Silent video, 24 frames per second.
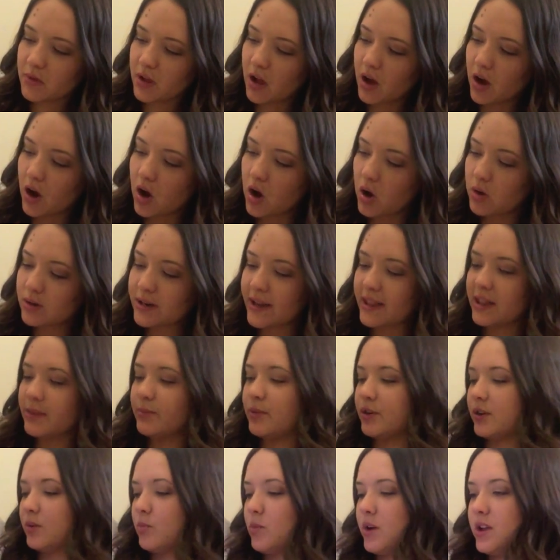A hole down the
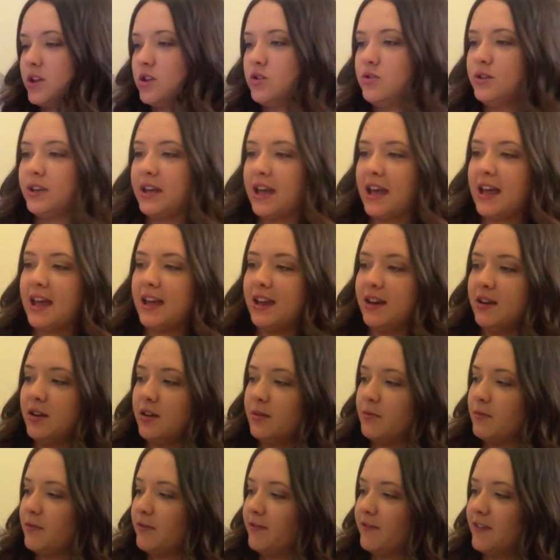bottom where you can
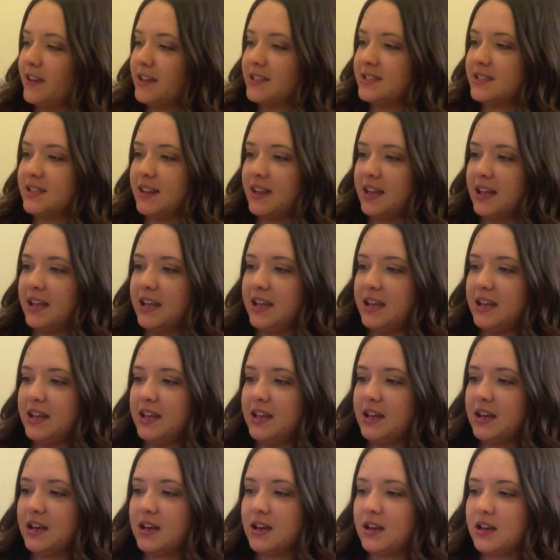fit
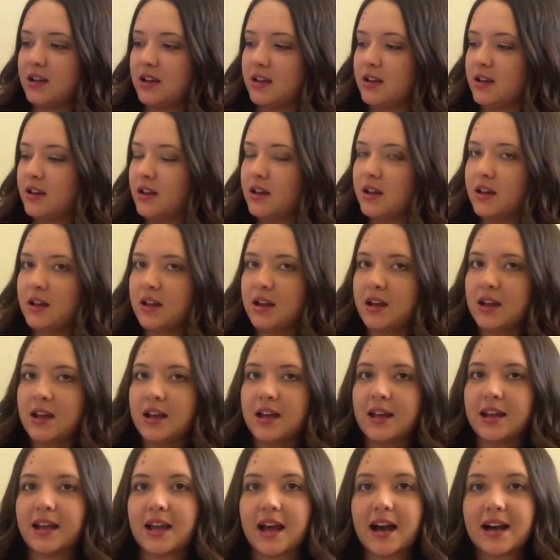the
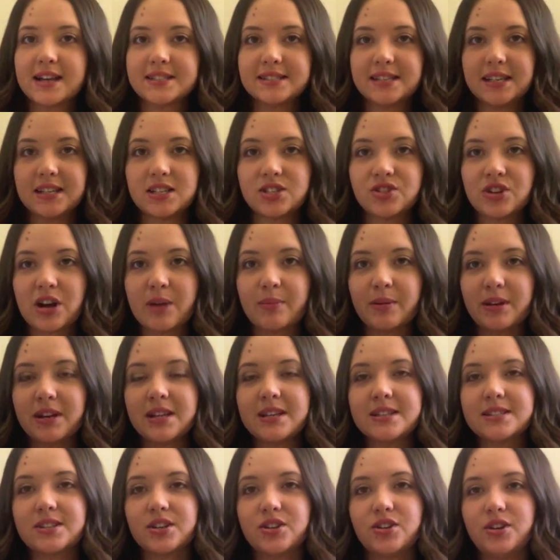car seat strap in
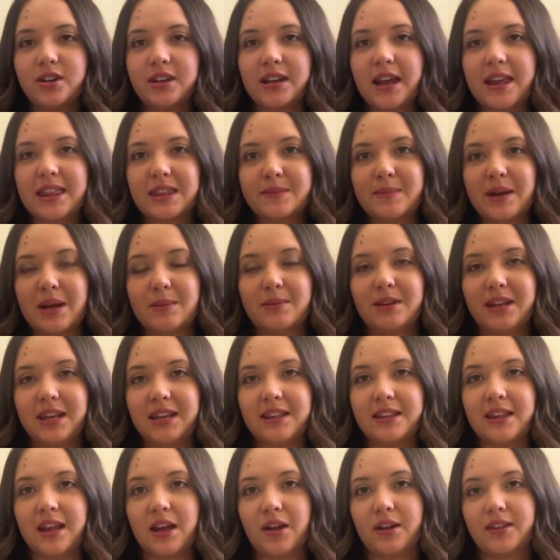it, so you can have the baby
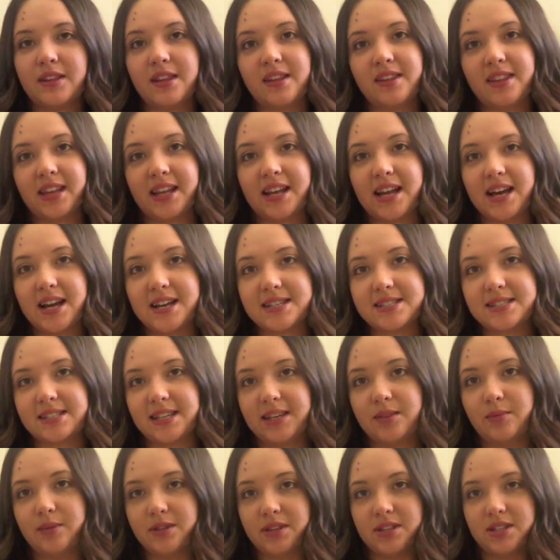in there and then in the car
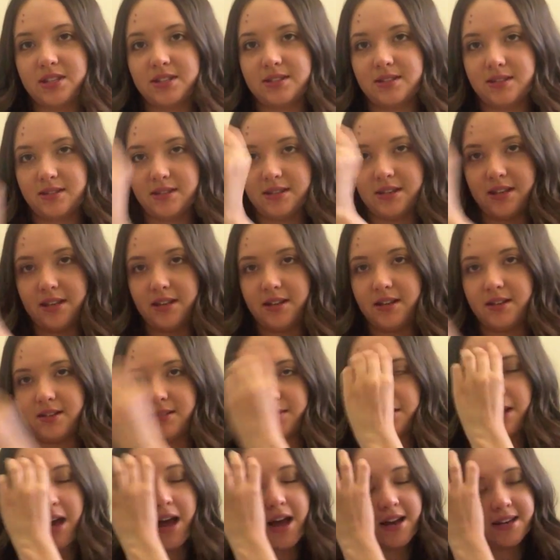seat with
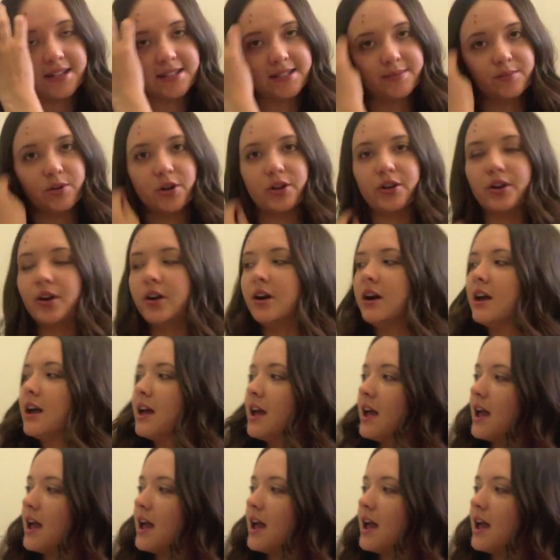the harness and whatnot.